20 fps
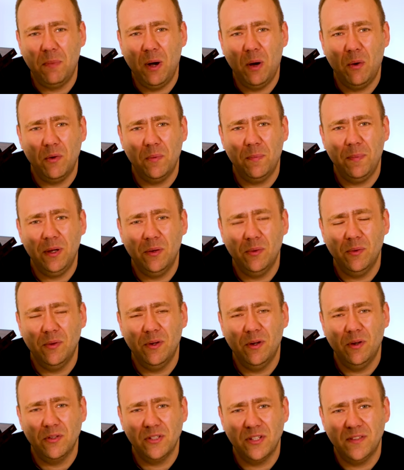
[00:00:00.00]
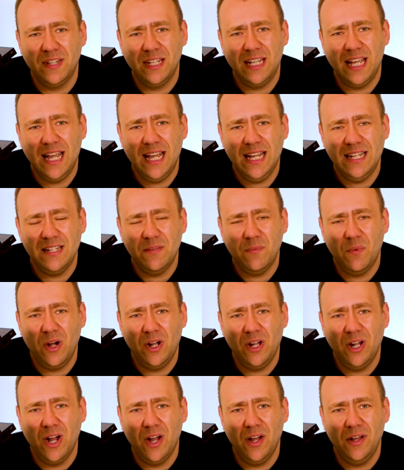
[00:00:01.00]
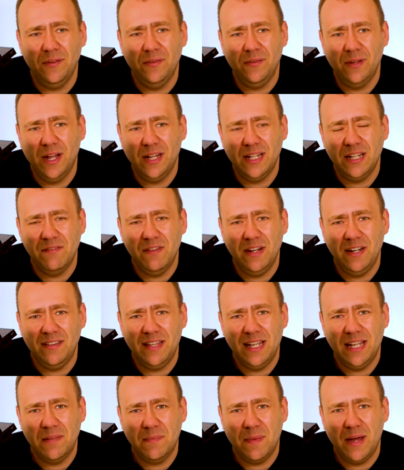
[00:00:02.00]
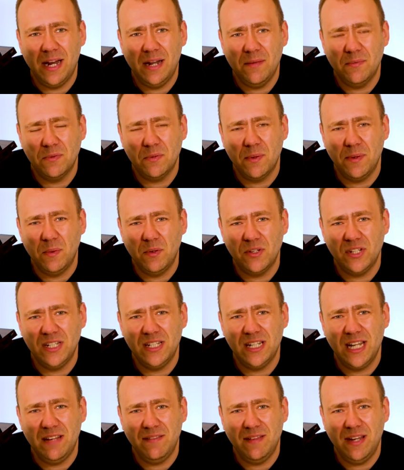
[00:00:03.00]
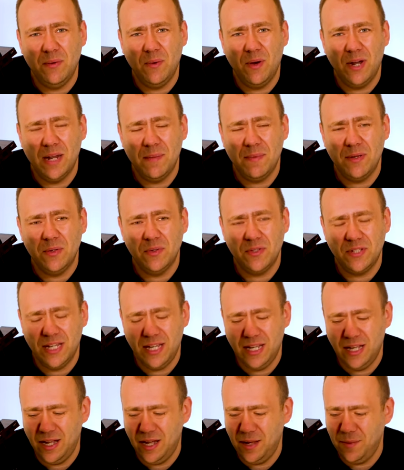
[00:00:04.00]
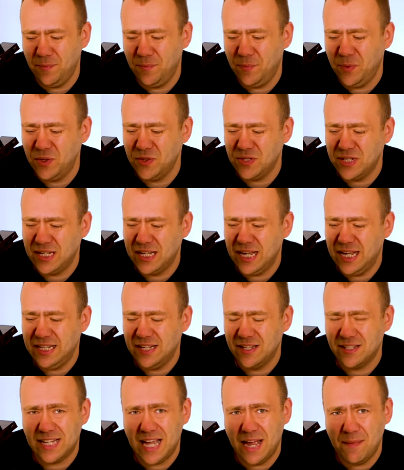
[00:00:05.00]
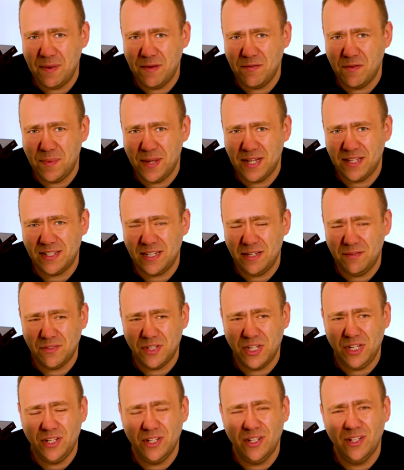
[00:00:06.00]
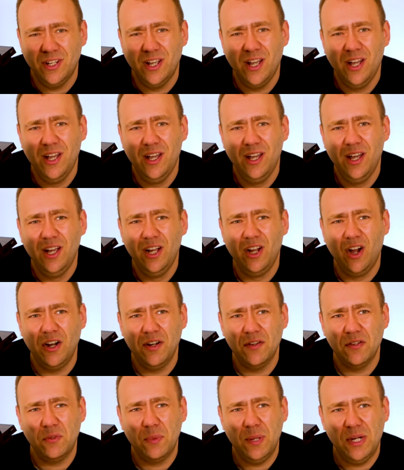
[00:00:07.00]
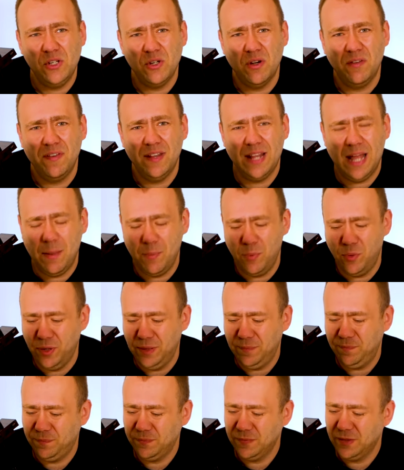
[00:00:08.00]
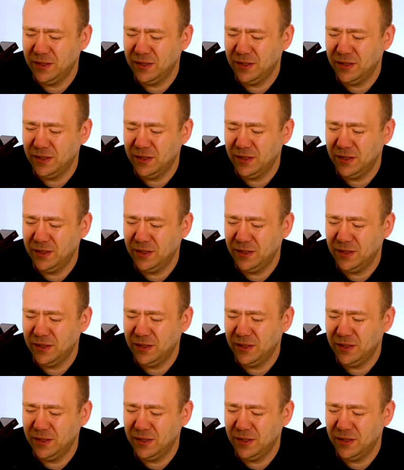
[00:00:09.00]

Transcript: bulk built lots of the keys in one go. I didn't really think about it. I was probably watching TV while they built it um, because it, it, does get a bit repetitive, so you can kind of switch off at that point.